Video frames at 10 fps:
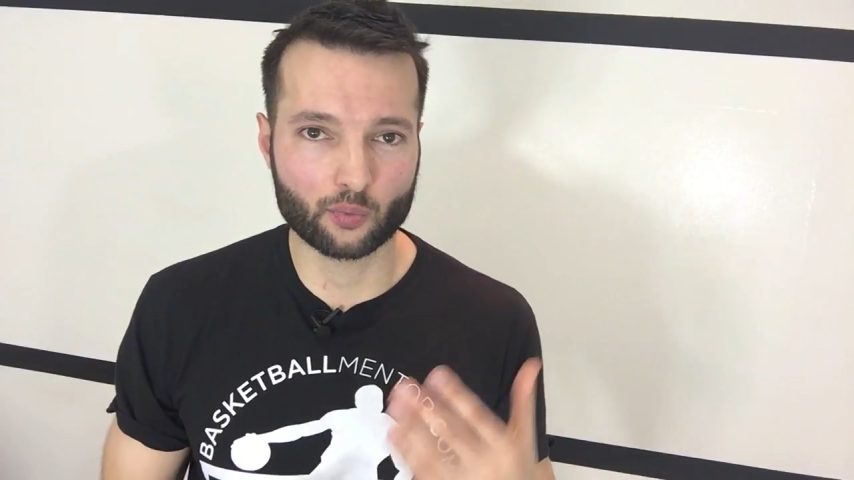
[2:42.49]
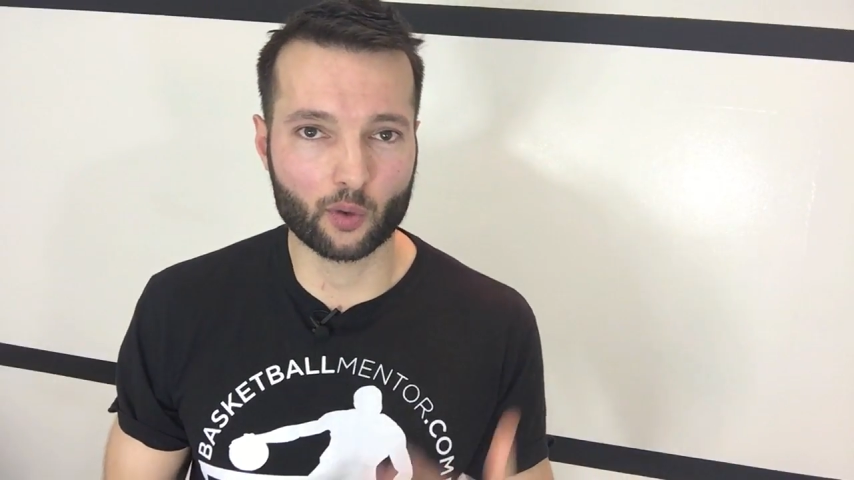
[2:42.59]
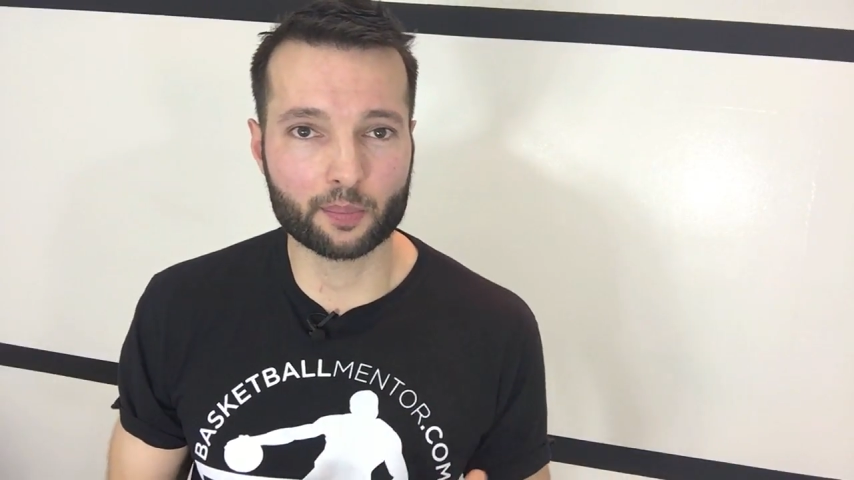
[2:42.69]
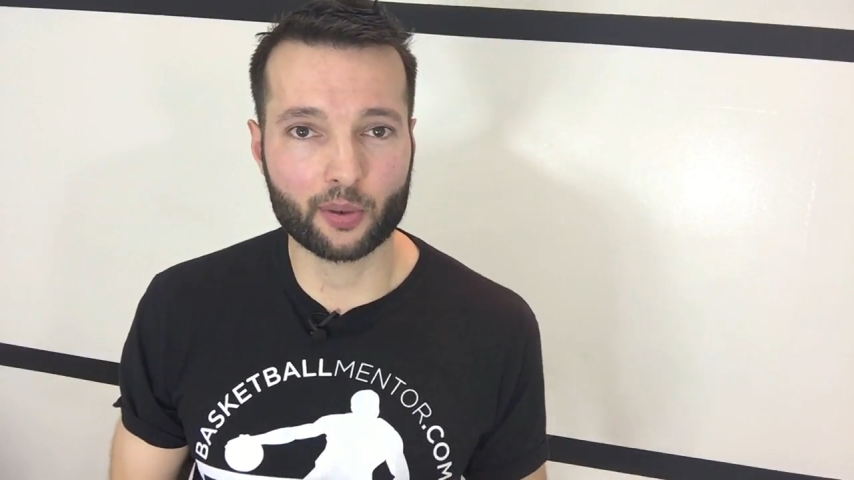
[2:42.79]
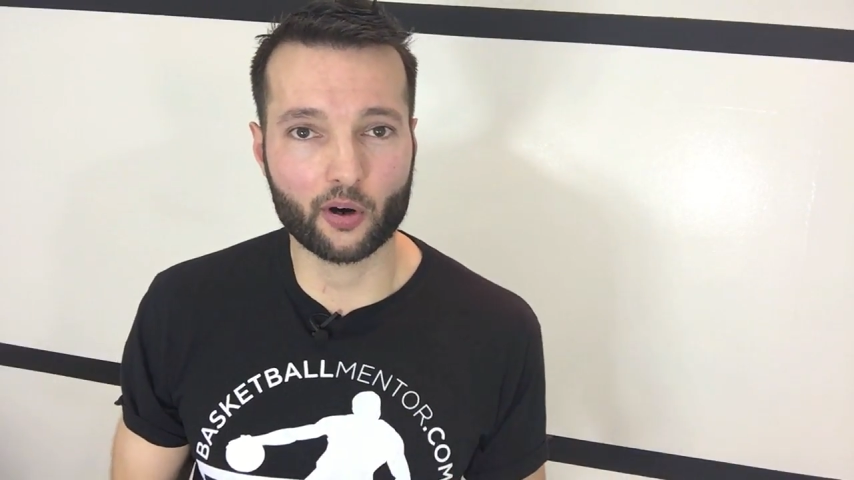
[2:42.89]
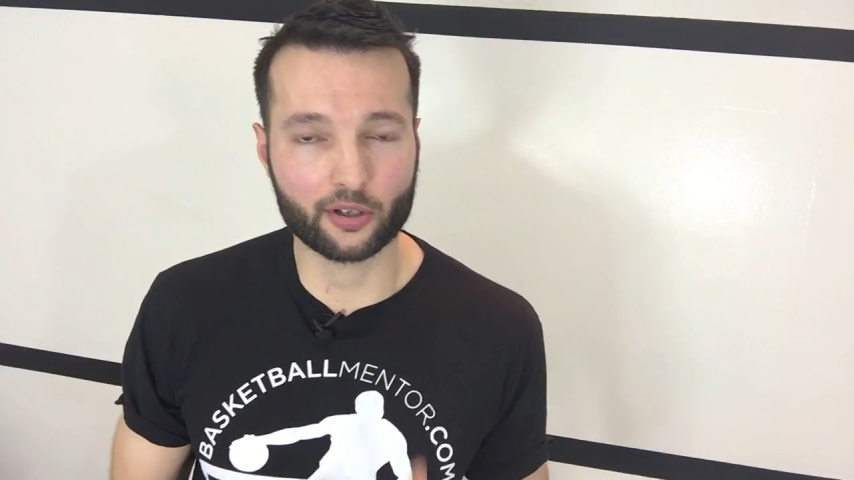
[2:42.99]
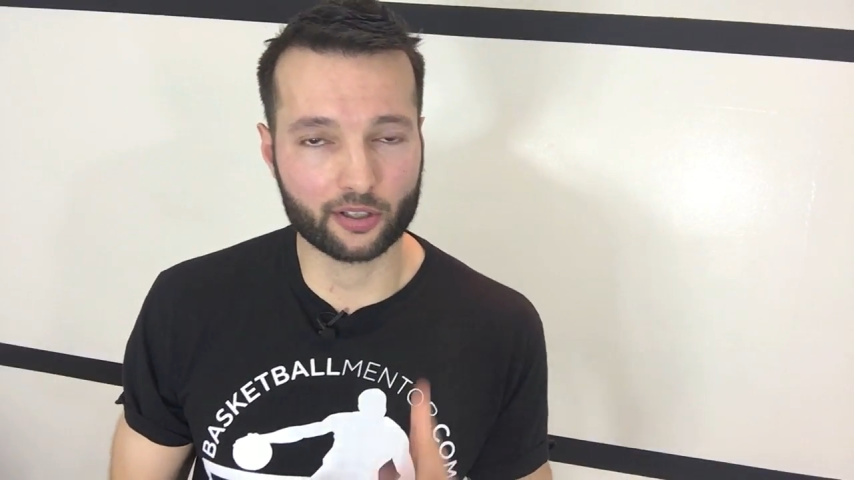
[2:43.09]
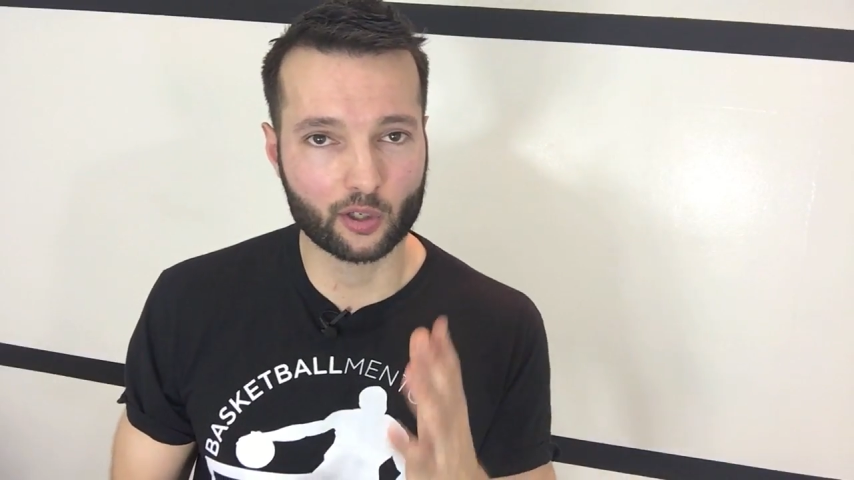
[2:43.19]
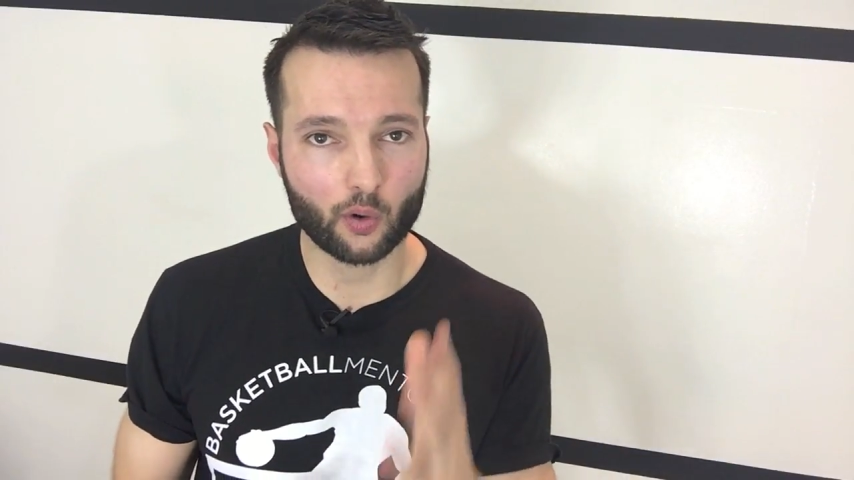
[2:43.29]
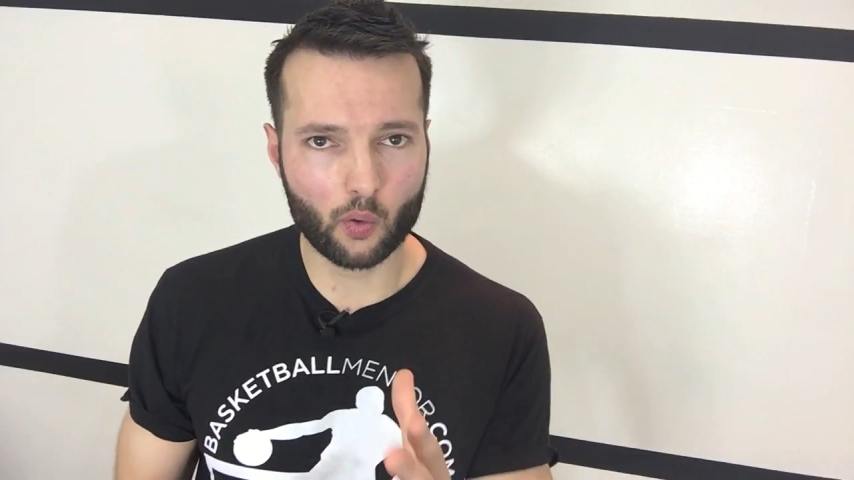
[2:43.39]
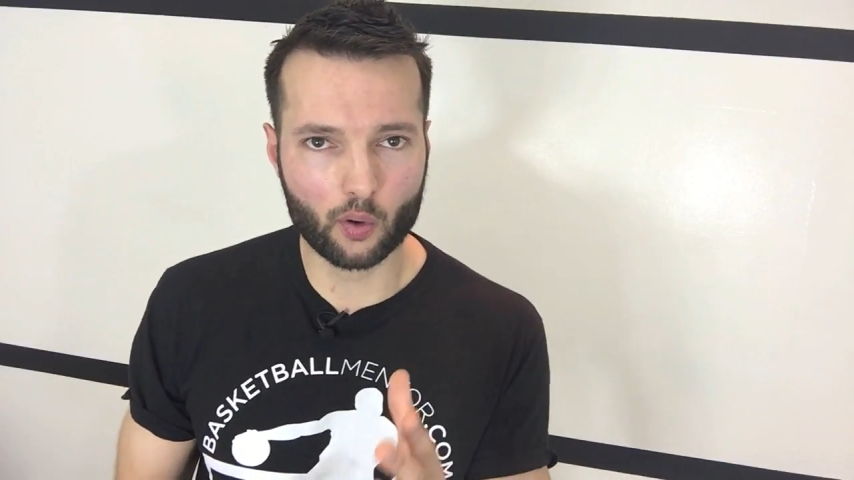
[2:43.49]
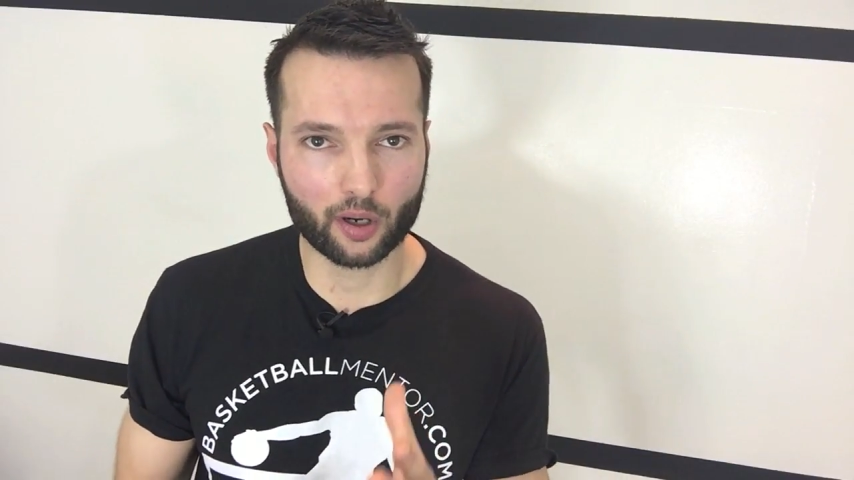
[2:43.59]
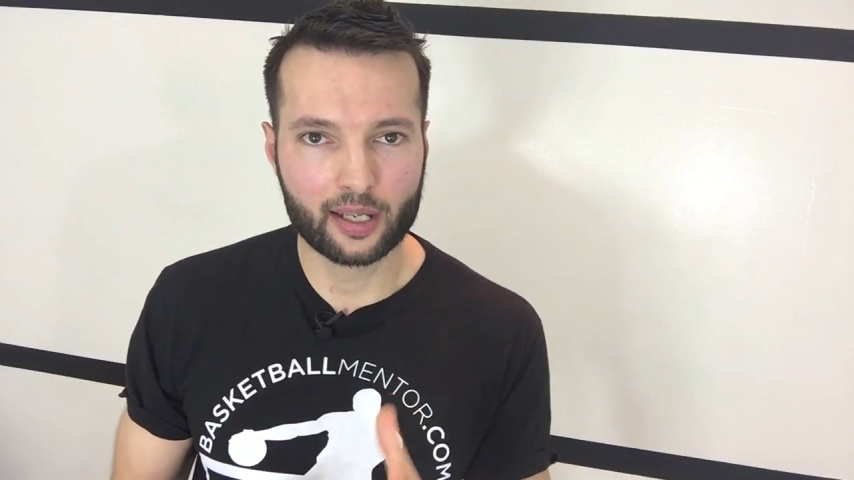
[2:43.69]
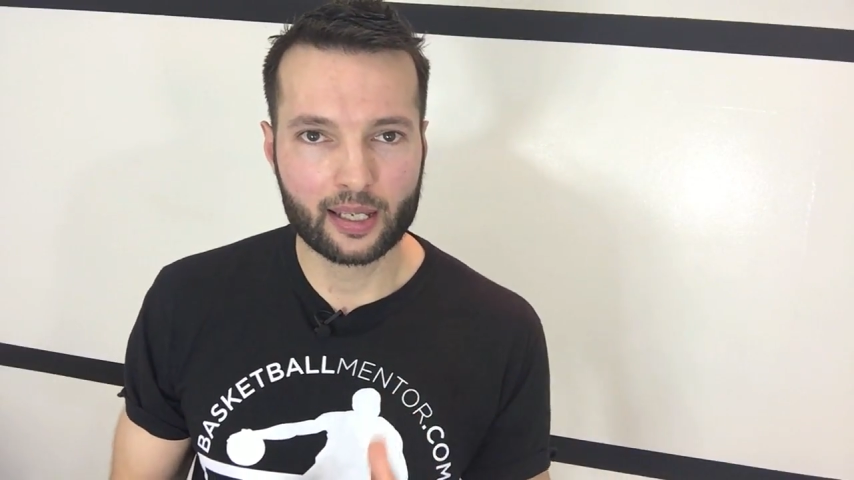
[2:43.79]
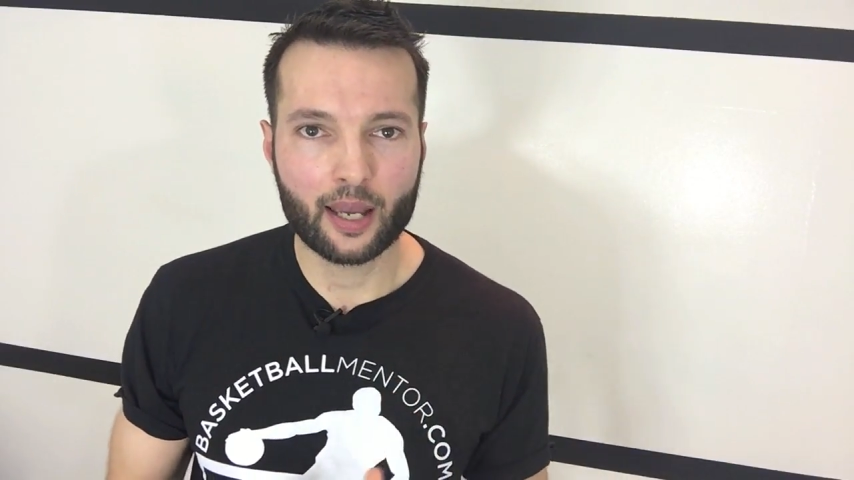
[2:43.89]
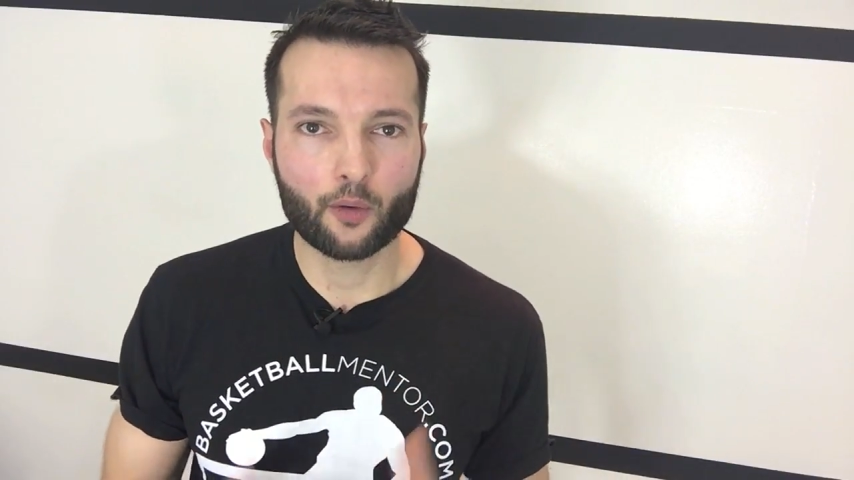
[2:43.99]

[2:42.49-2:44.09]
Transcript: one part of the core.